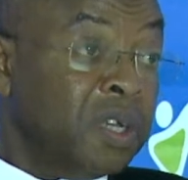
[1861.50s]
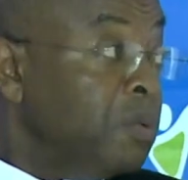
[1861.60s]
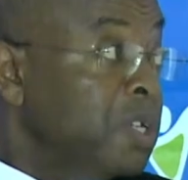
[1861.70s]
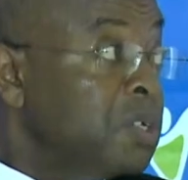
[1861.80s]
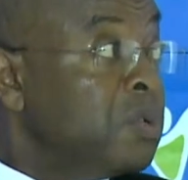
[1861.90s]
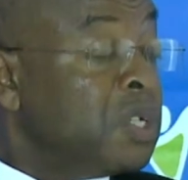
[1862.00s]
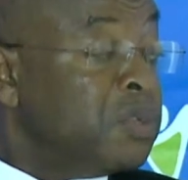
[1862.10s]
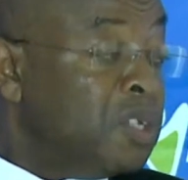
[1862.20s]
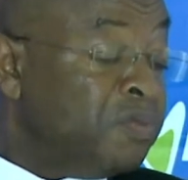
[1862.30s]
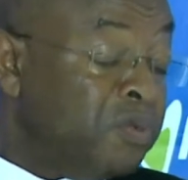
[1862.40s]
I was the
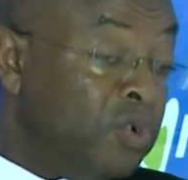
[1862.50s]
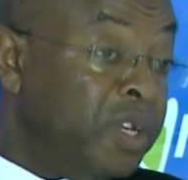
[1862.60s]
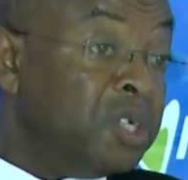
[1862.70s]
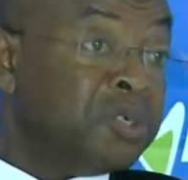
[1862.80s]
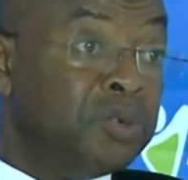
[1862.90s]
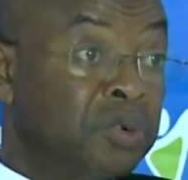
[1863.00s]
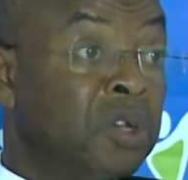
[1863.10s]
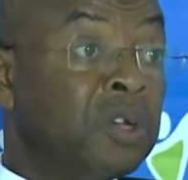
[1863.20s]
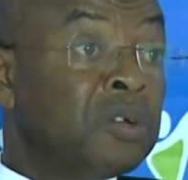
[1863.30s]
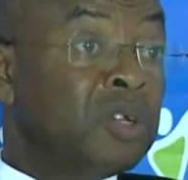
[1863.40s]
consultant for your National
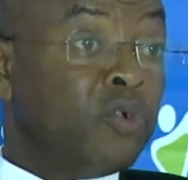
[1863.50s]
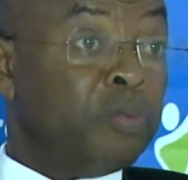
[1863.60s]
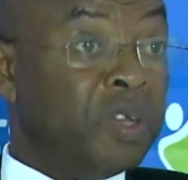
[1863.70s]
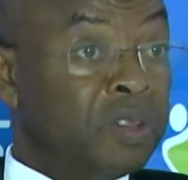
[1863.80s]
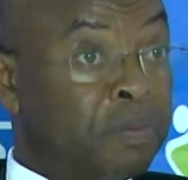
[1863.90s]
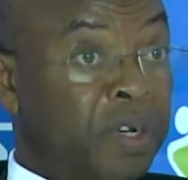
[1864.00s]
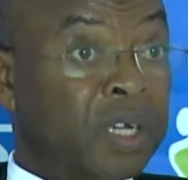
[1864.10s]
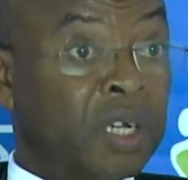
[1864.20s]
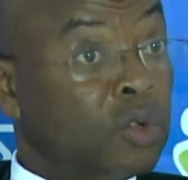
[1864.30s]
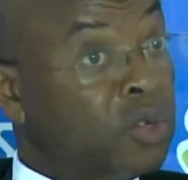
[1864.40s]
Development
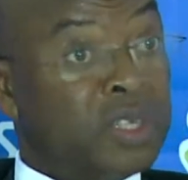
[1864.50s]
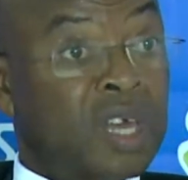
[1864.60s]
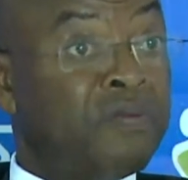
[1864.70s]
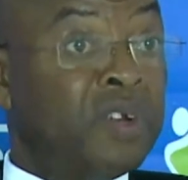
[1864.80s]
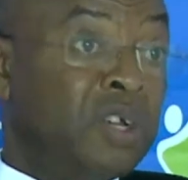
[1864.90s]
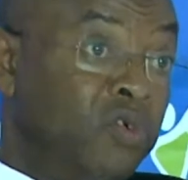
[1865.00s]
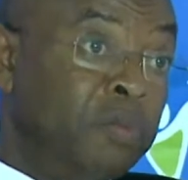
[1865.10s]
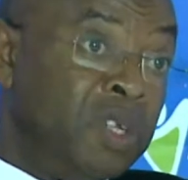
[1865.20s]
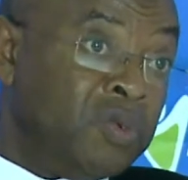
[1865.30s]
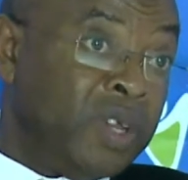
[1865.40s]
Plan and also East African
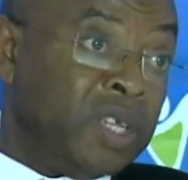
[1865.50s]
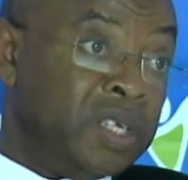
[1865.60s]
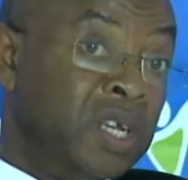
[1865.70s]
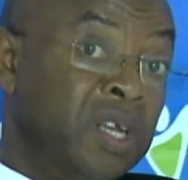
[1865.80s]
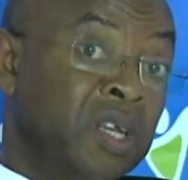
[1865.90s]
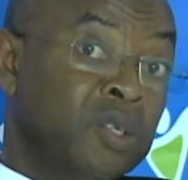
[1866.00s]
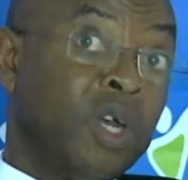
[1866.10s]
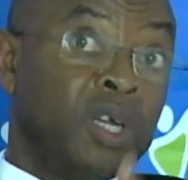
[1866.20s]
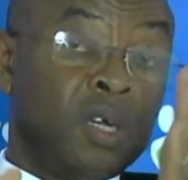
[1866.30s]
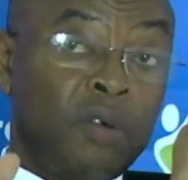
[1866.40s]
Development Strategy. So
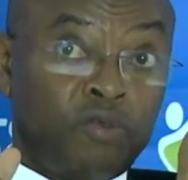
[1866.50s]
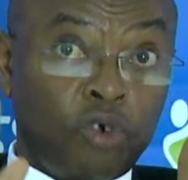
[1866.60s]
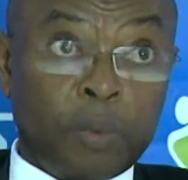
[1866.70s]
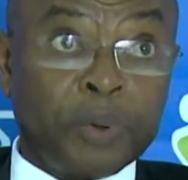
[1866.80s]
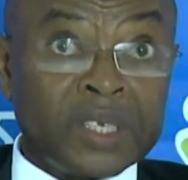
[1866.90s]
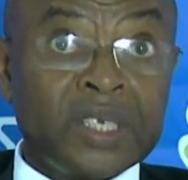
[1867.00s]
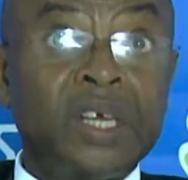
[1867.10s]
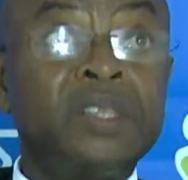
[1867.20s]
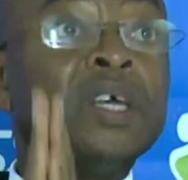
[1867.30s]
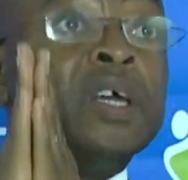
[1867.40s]
I have told the
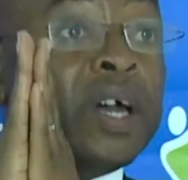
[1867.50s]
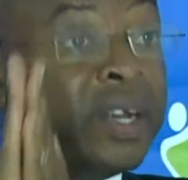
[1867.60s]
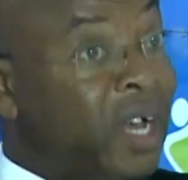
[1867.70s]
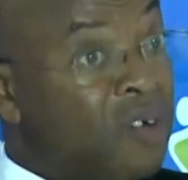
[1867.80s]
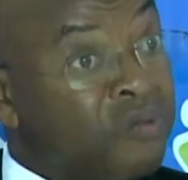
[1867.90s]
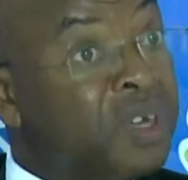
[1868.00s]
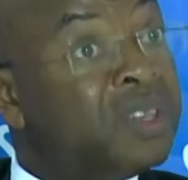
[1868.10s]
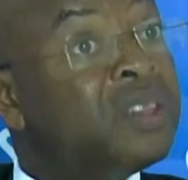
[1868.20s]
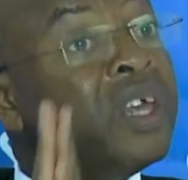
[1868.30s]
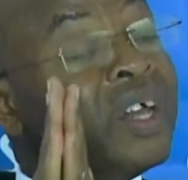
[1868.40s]
President and the
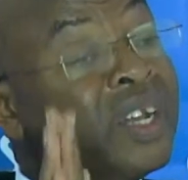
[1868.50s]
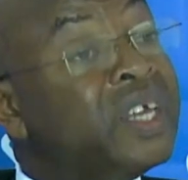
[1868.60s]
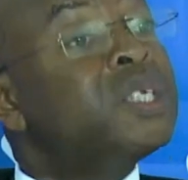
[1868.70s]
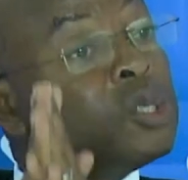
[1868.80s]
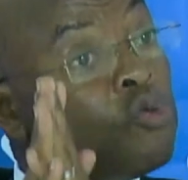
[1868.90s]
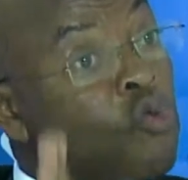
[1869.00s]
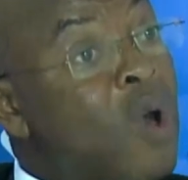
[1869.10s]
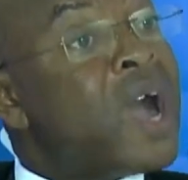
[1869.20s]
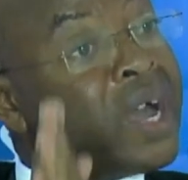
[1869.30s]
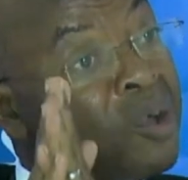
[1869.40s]
government, let's
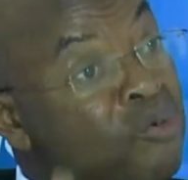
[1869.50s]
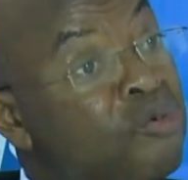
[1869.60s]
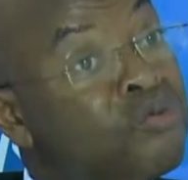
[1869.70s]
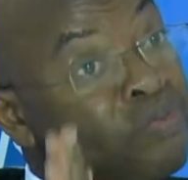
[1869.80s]
work on